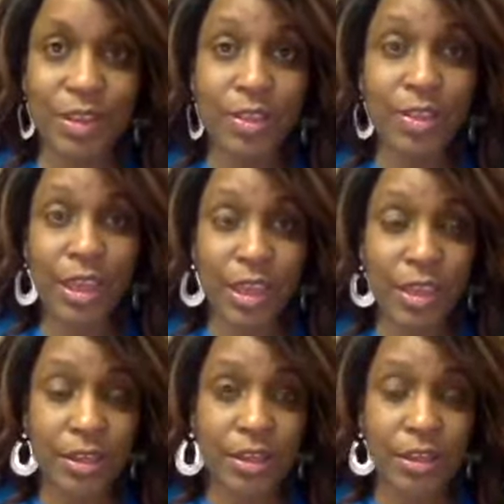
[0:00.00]

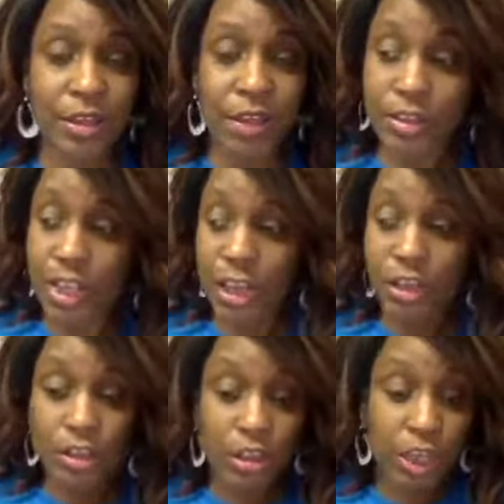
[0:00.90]
Then take a
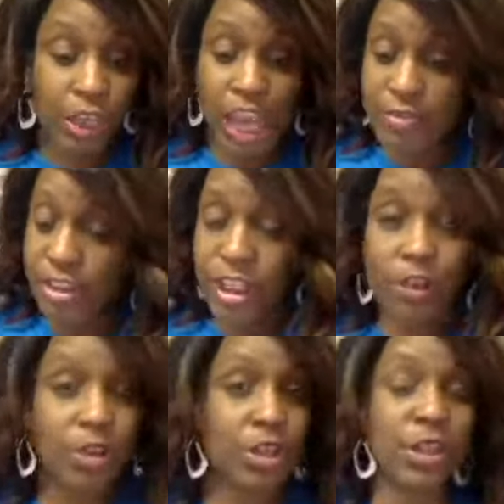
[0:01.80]
look at everything
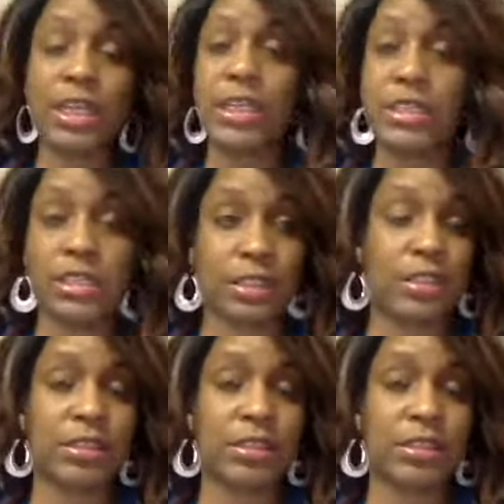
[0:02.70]
on your list